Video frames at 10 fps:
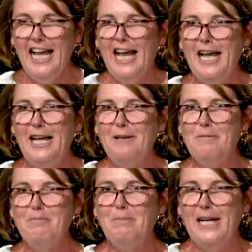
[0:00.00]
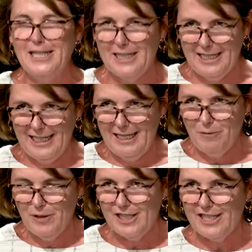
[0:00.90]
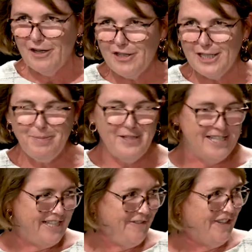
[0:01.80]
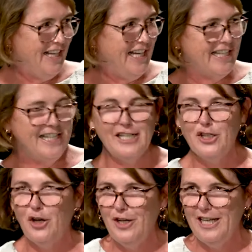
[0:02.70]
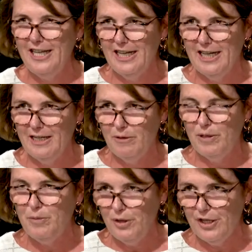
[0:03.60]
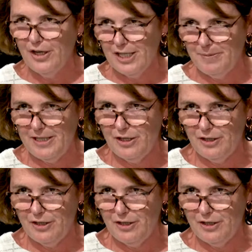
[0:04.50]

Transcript: Uh, but it was serendipitous, if you like, that Tony, uh, we were going to be